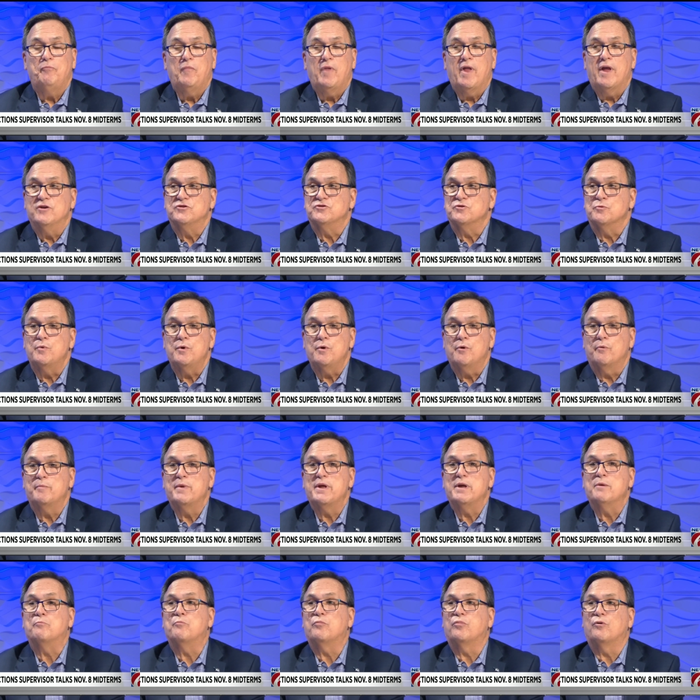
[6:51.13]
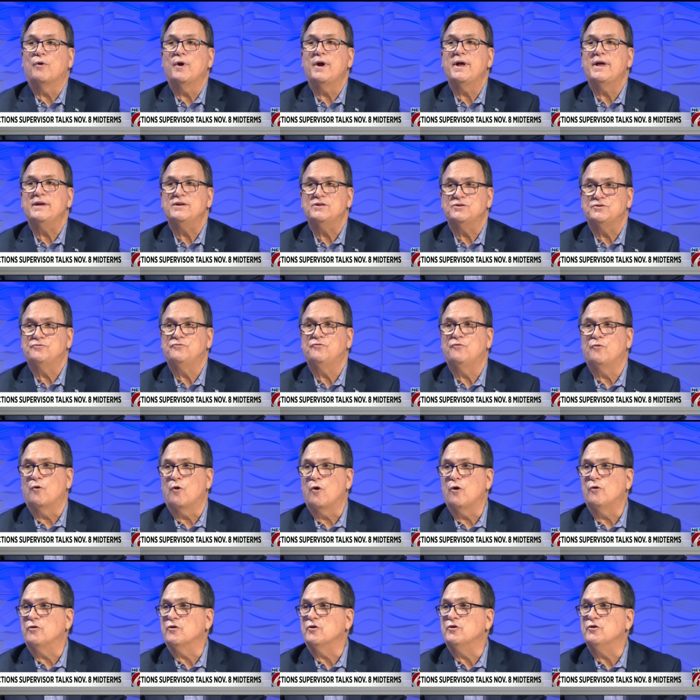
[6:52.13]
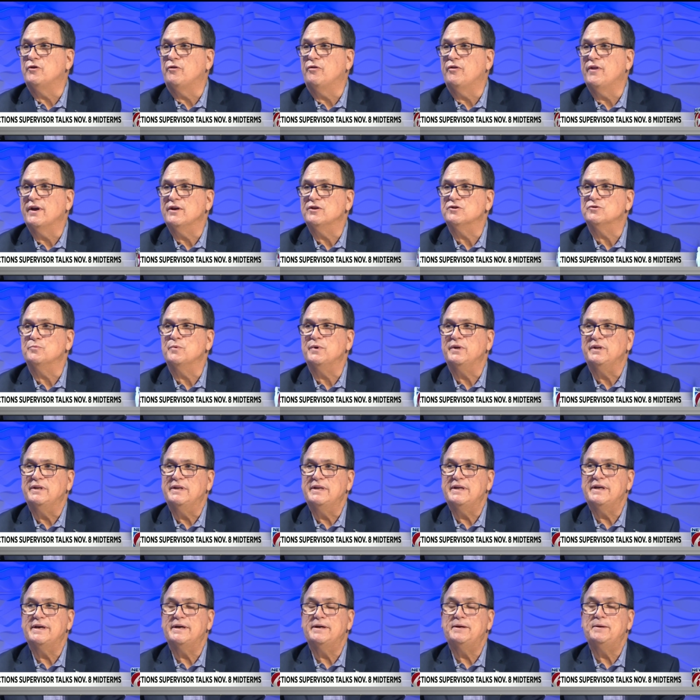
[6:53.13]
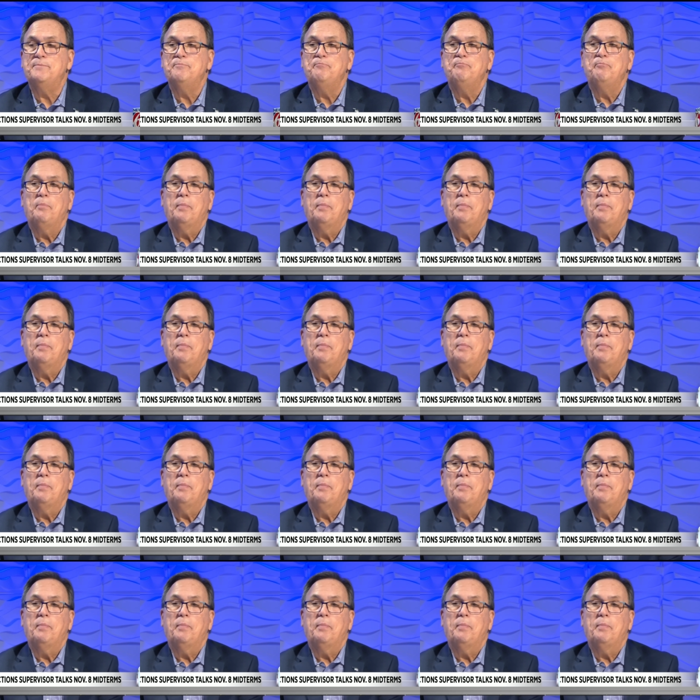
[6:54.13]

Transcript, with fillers: And so we were being praised for all the good things we mm-hmm. did.